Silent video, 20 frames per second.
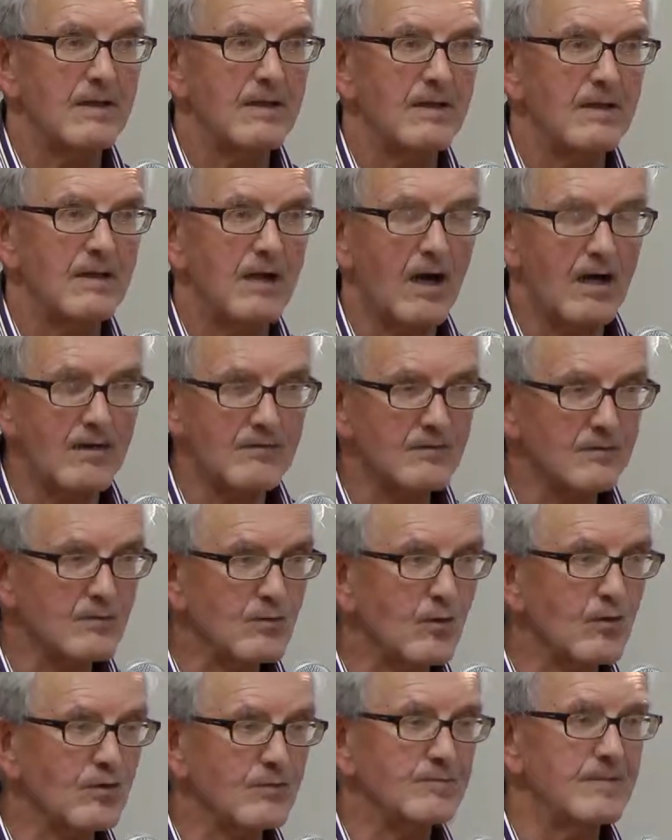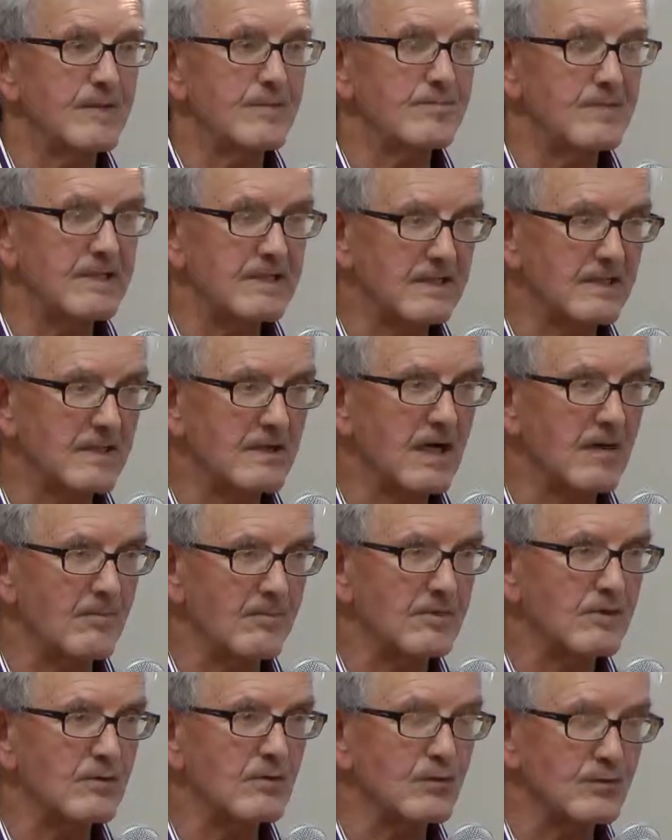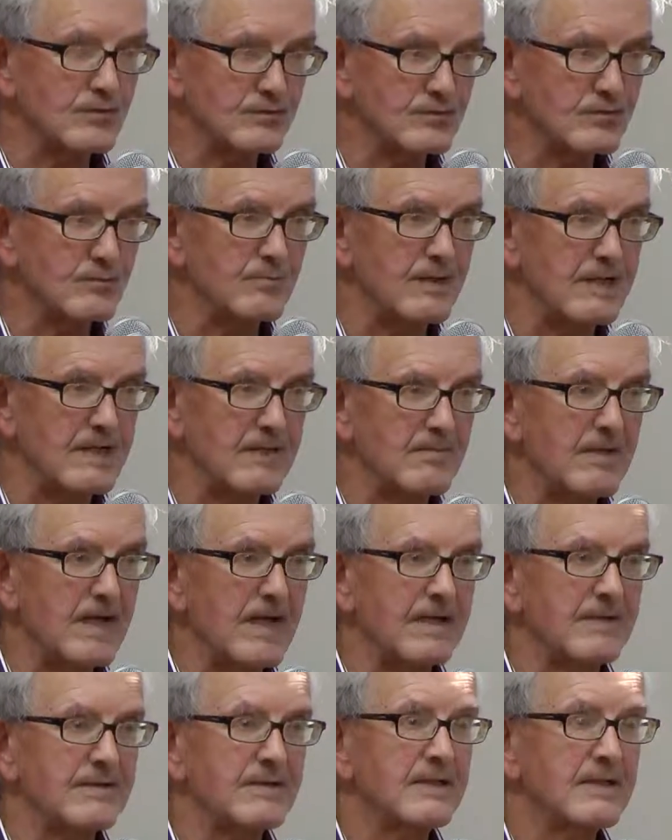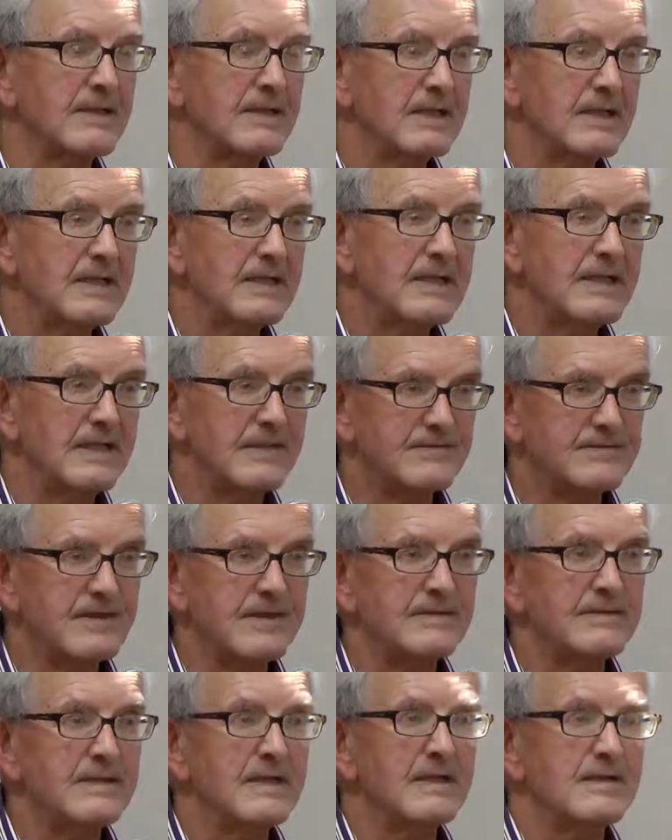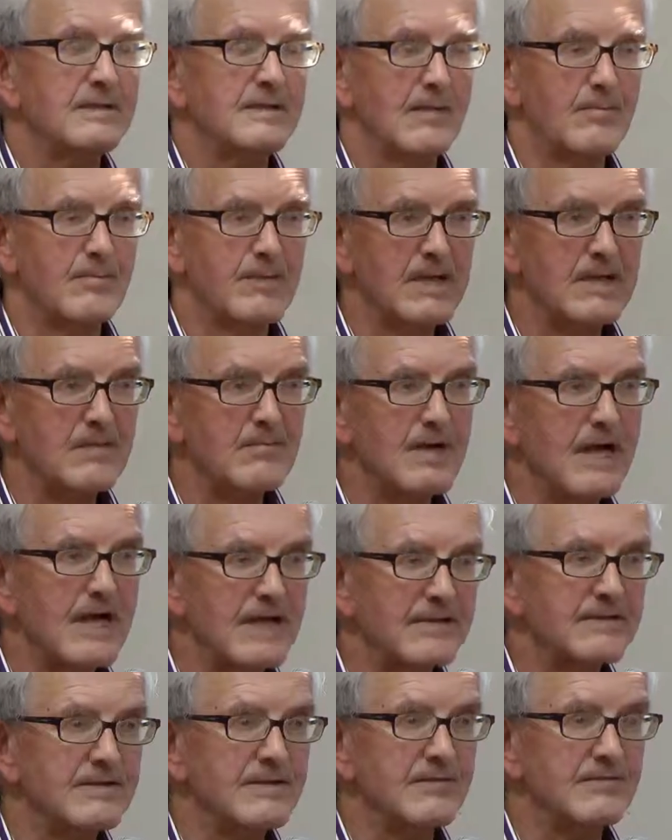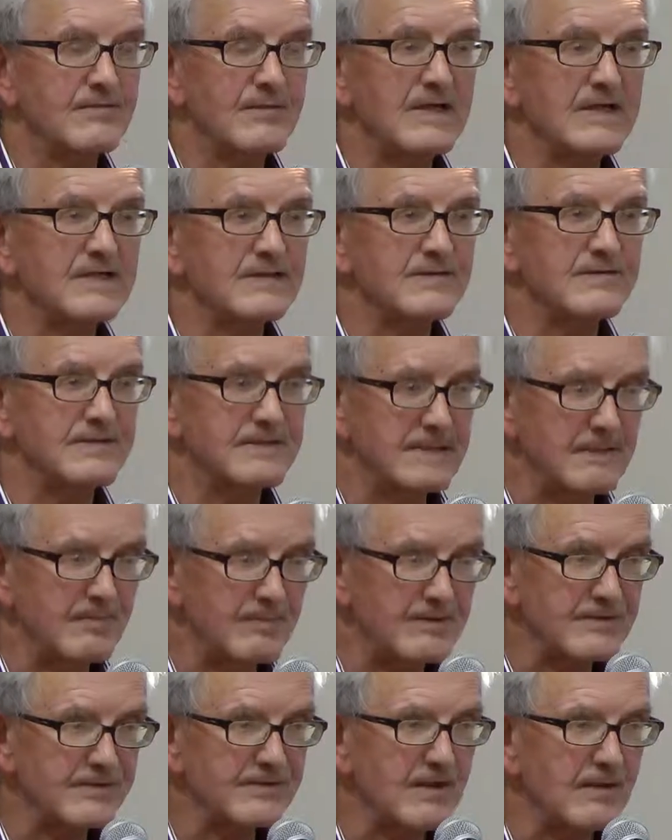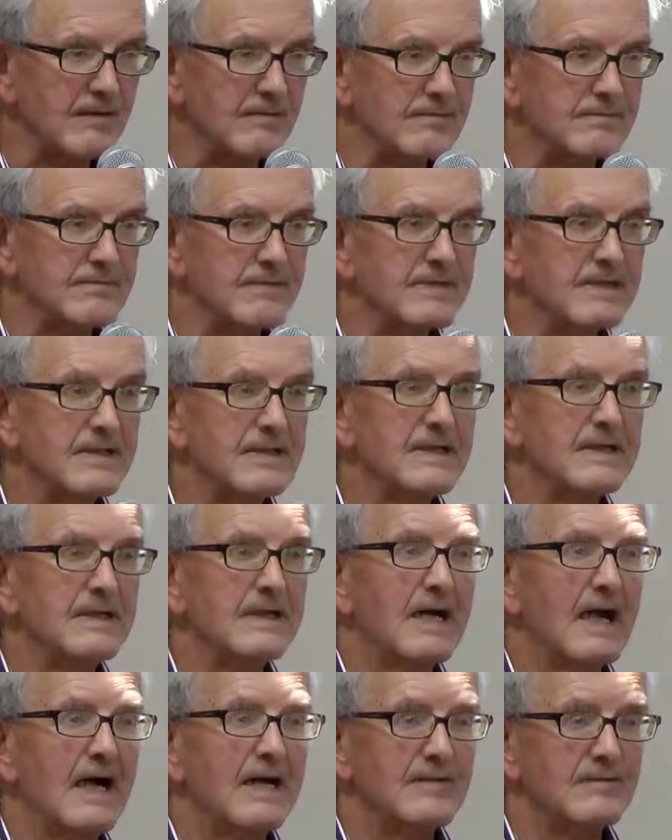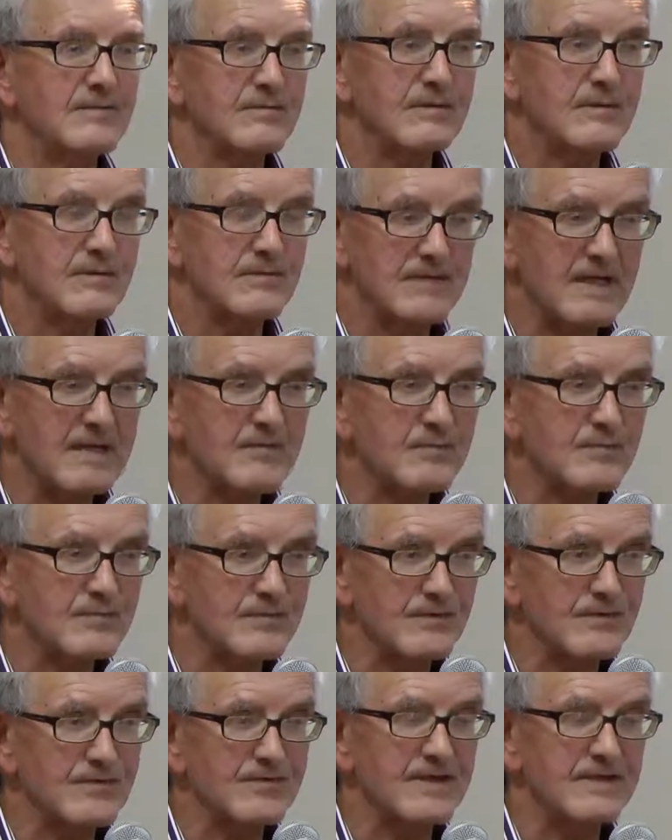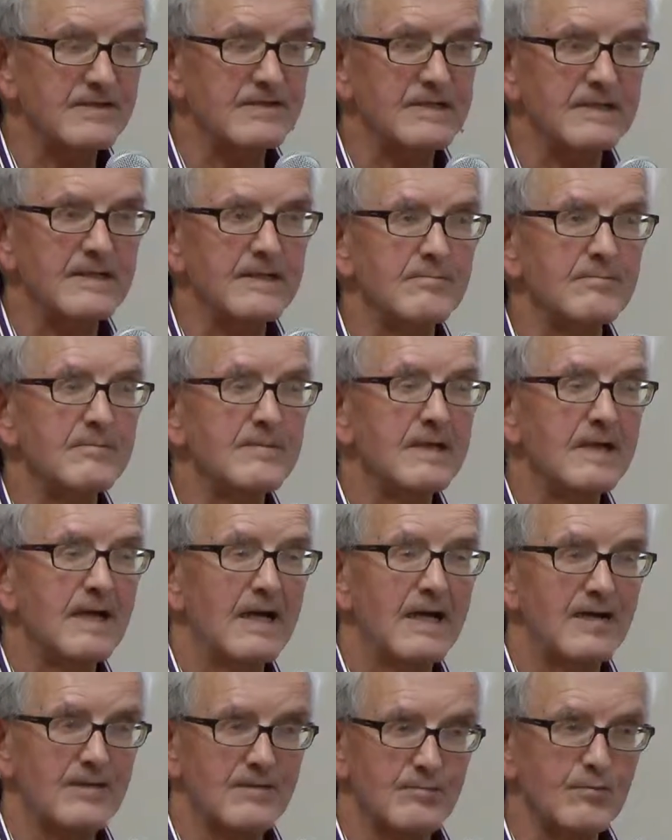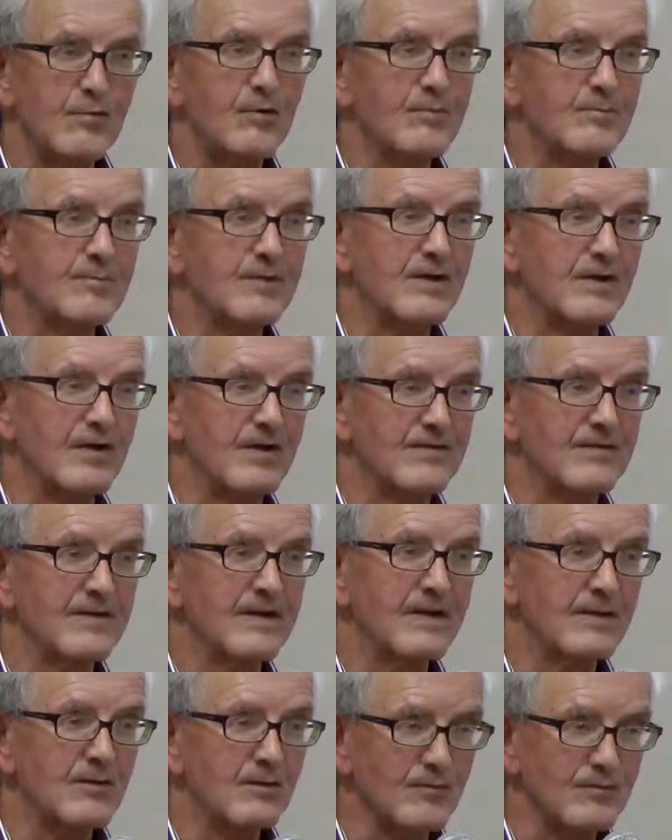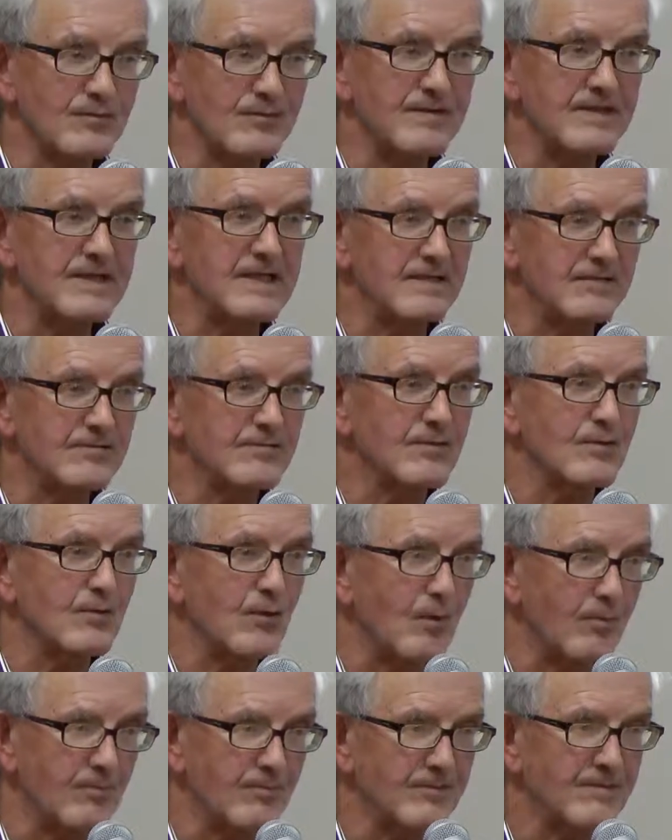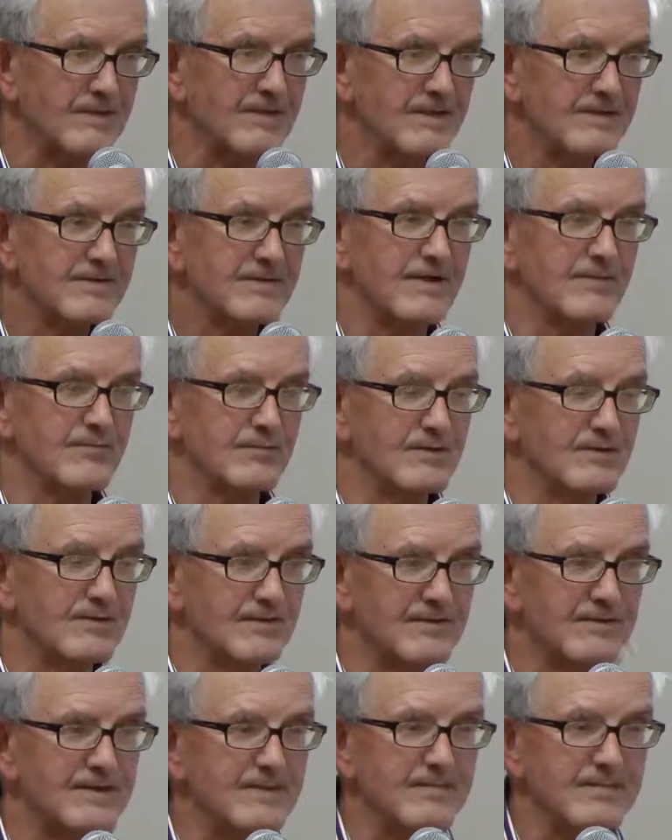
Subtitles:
Oliver Goldsmith made a comment going through Ballyman. He said that Ballyman is a very sleepy town. And grandmother said to him, I suppose because none of the inns are open, that's why they're sleepy.